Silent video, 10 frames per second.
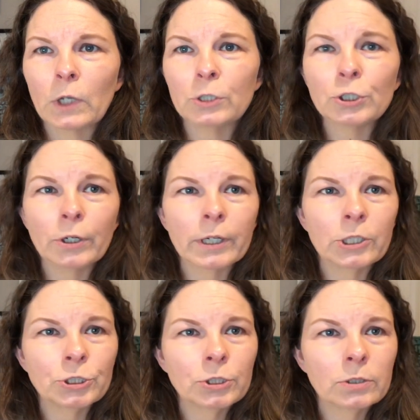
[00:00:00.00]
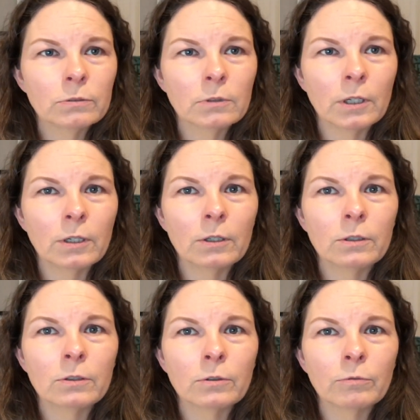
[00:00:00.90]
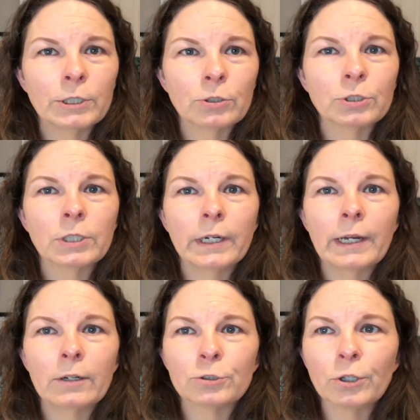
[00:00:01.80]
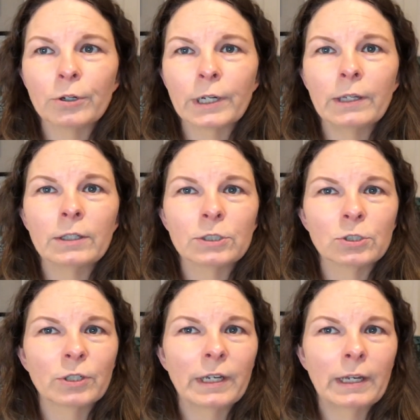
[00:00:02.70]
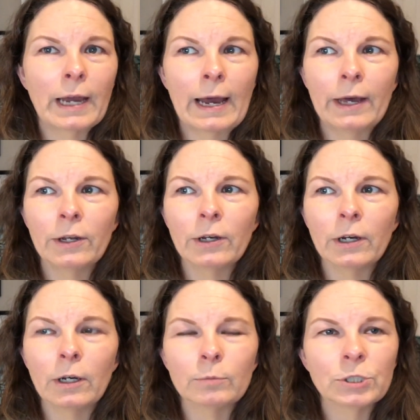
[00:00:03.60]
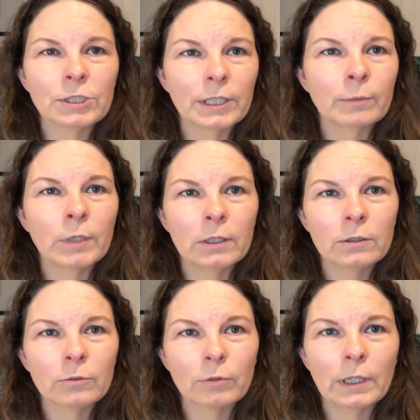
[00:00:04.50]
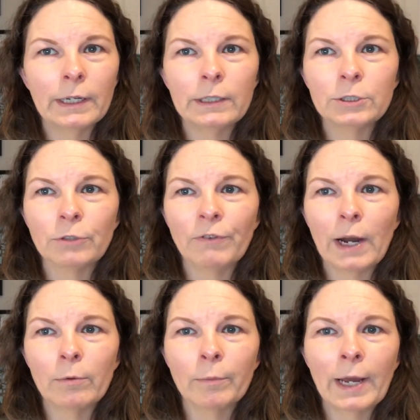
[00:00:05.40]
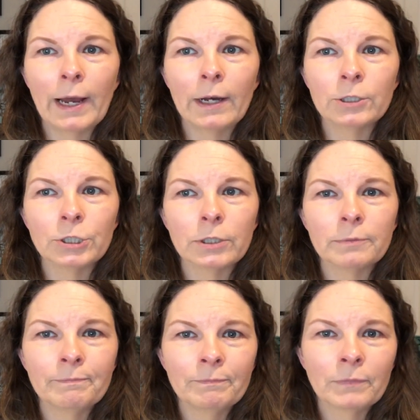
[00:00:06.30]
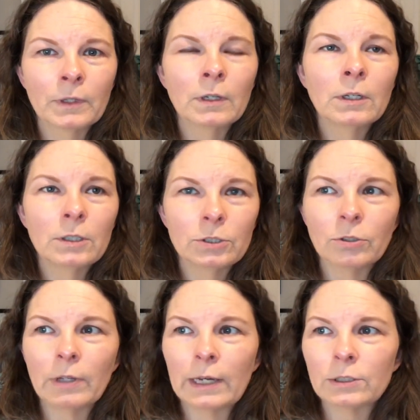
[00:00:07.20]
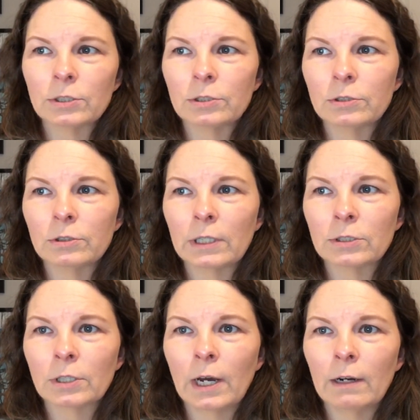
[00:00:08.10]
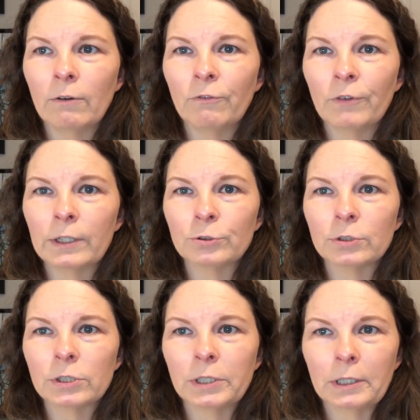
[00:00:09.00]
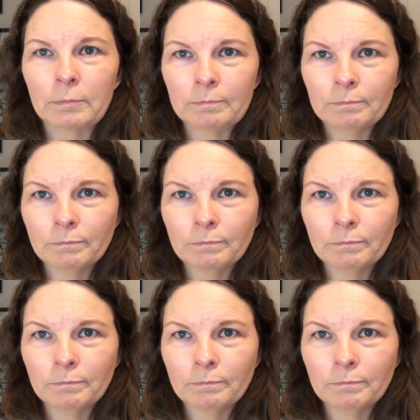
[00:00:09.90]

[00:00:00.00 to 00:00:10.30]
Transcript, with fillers: a Turkish a research study out of Turkey that's looking at um, stigma related to fibromyalgia. So that's, that's kind of interesting.